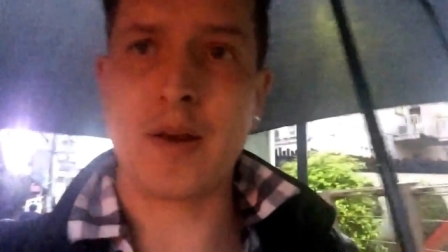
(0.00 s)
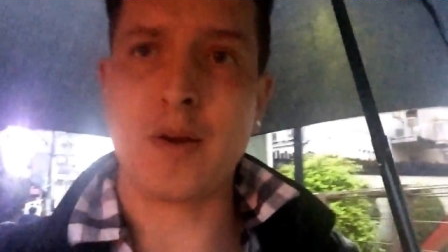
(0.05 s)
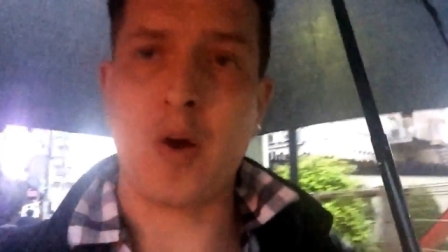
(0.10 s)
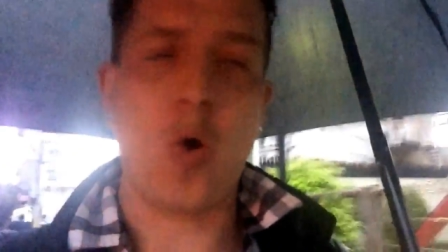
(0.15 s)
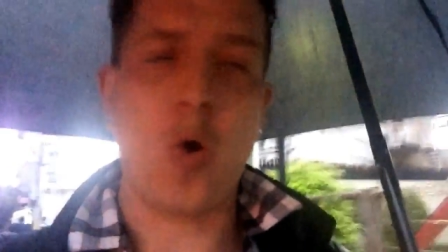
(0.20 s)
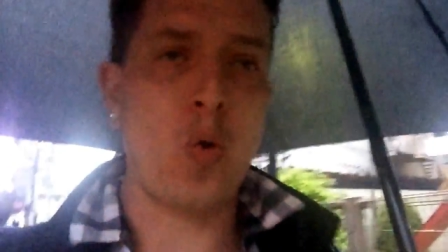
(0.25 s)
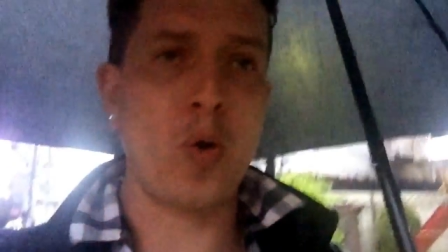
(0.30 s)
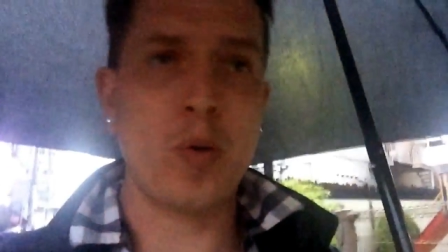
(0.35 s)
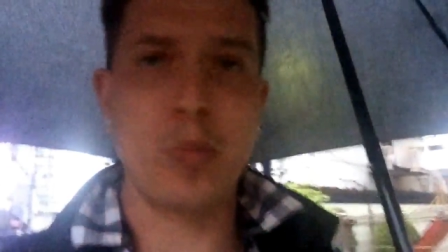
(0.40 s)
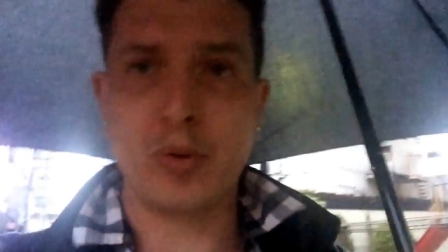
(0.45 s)

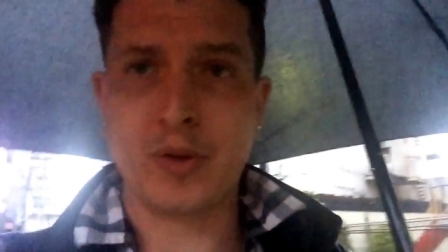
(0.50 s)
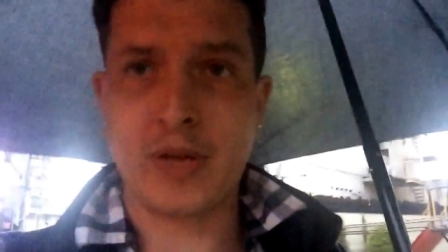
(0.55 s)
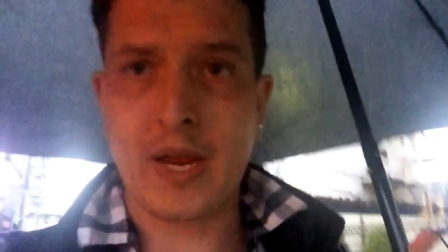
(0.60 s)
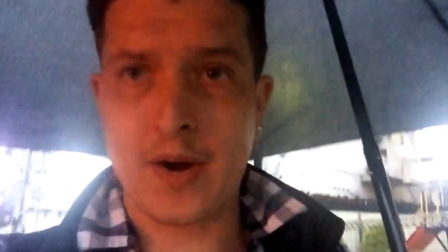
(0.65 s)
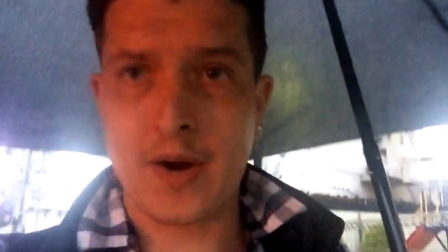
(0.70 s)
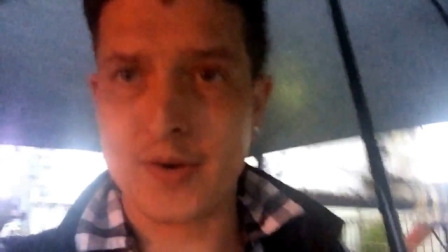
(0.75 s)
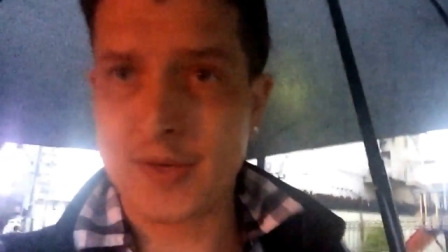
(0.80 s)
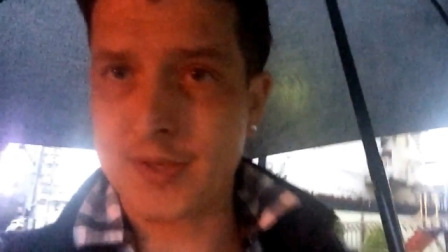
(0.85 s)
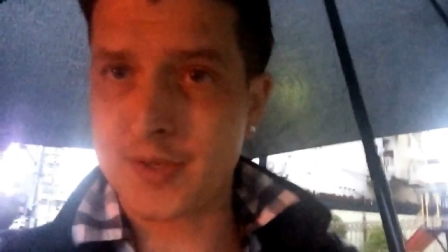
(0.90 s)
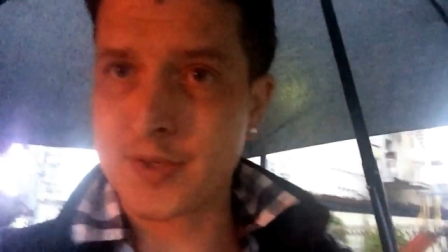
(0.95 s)
horrible
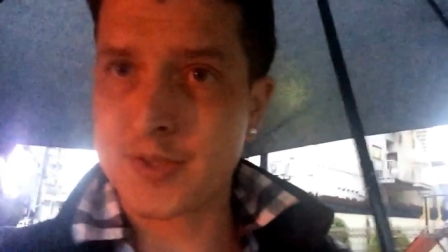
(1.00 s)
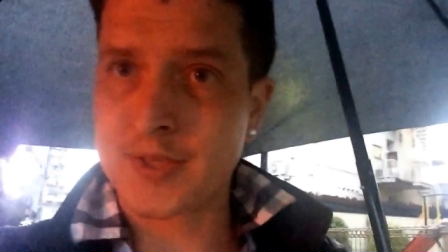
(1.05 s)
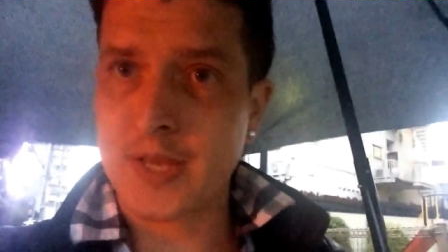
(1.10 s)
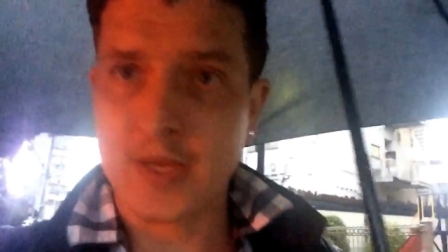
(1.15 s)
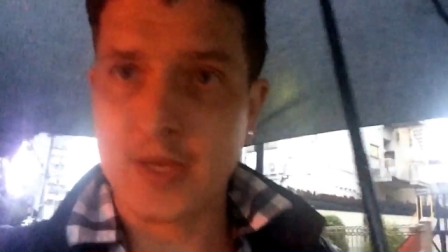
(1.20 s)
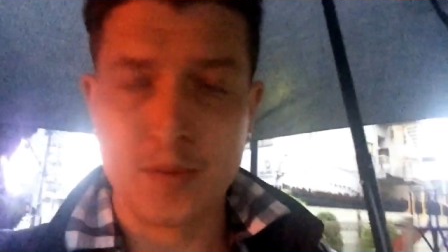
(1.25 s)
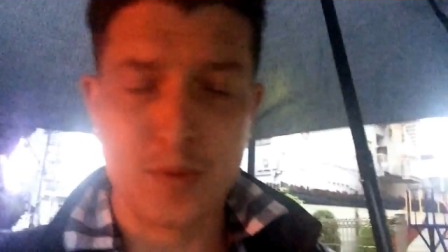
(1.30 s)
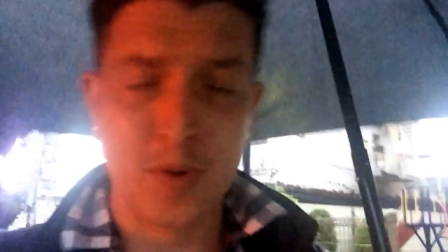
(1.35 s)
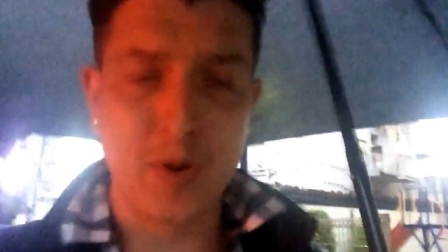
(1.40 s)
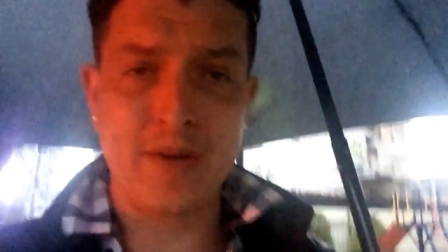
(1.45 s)
characters that
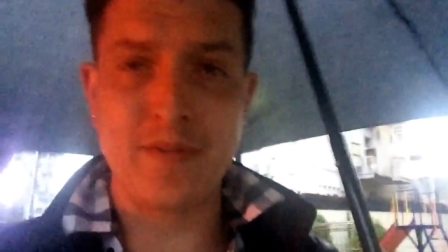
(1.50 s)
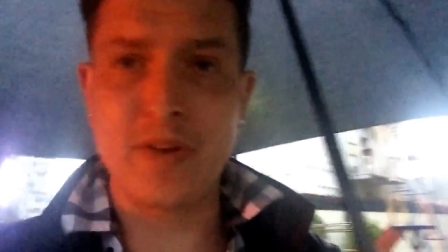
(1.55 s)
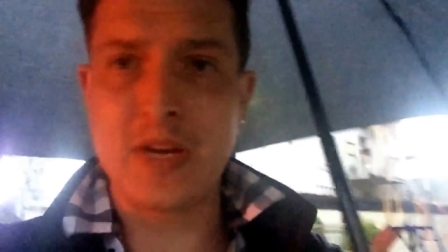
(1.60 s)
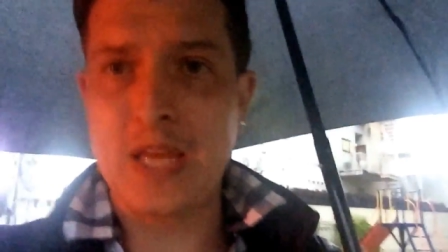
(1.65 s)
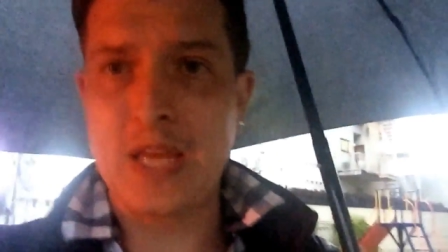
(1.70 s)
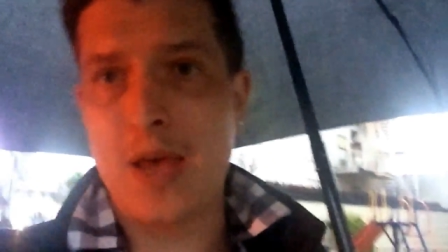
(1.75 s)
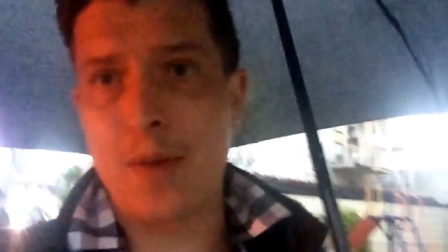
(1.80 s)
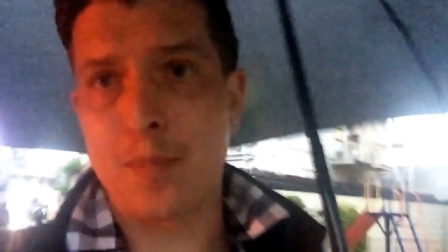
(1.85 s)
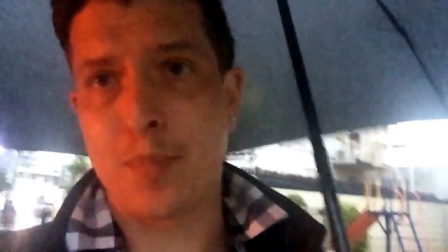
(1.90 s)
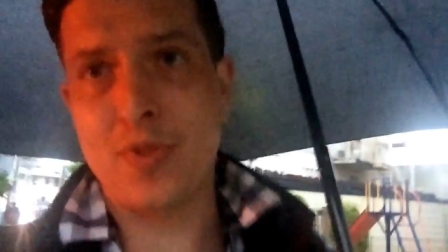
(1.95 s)
you don't have any
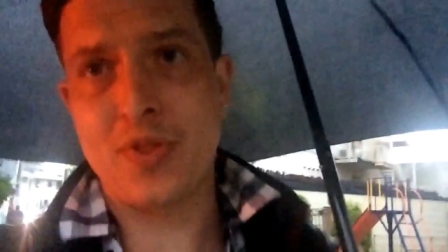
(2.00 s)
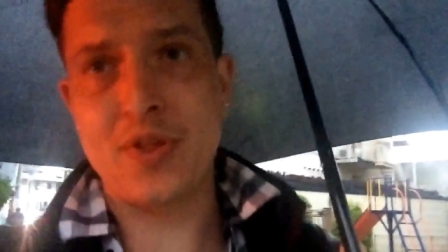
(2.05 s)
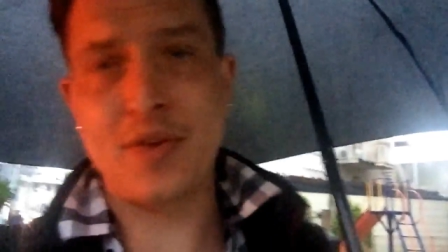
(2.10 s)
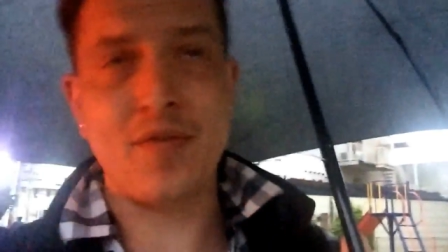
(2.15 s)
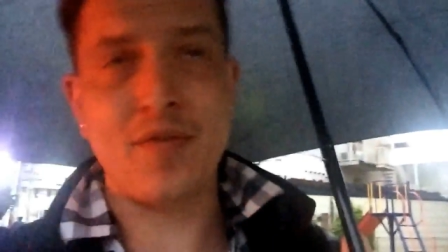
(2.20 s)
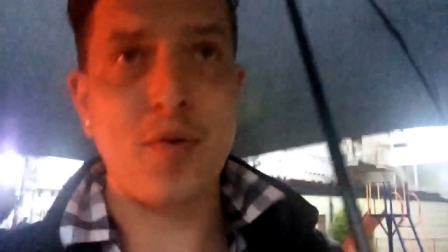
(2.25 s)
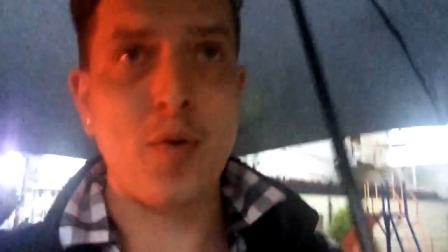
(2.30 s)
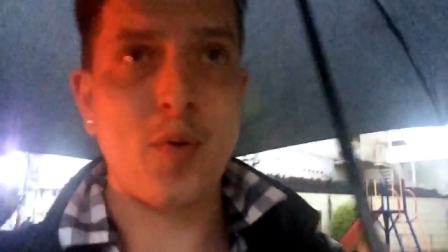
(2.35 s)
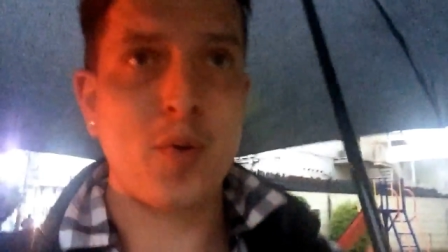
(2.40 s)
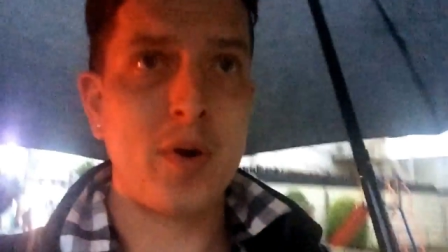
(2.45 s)
empathy
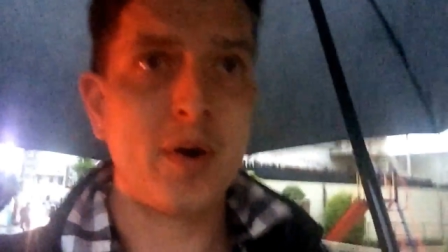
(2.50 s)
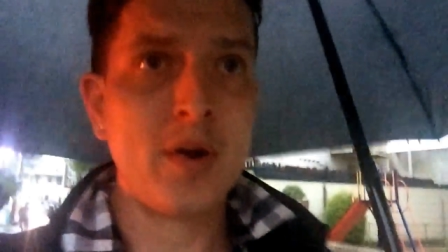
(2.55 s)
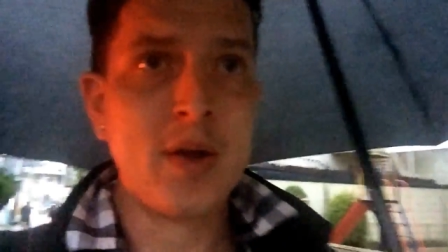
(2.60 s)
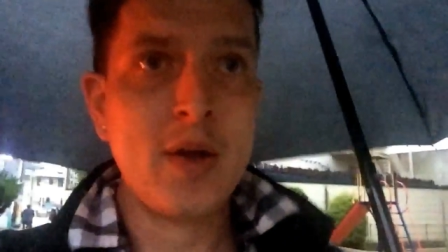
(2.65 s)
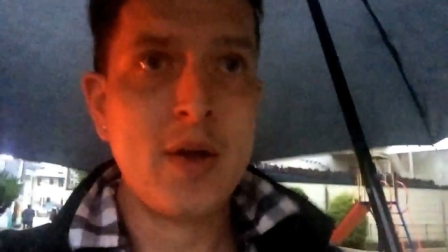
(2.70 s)
for.